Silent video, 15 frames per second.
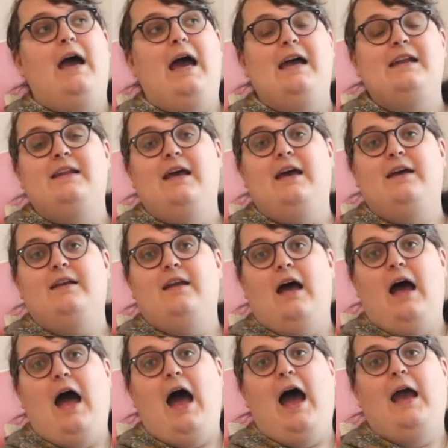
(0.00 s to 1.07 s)
And then
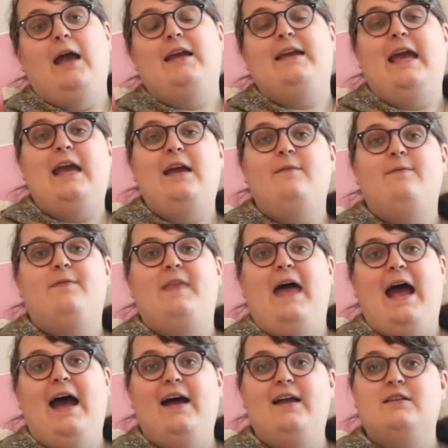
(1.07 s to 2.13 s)
I gave
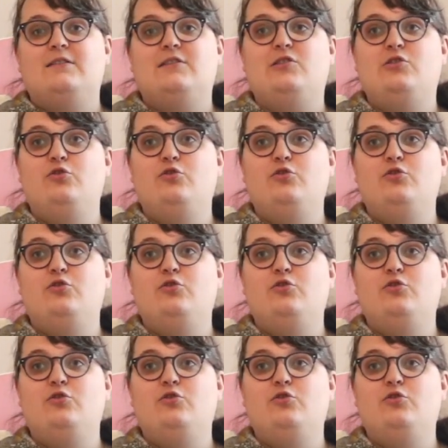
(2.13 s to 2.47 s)
that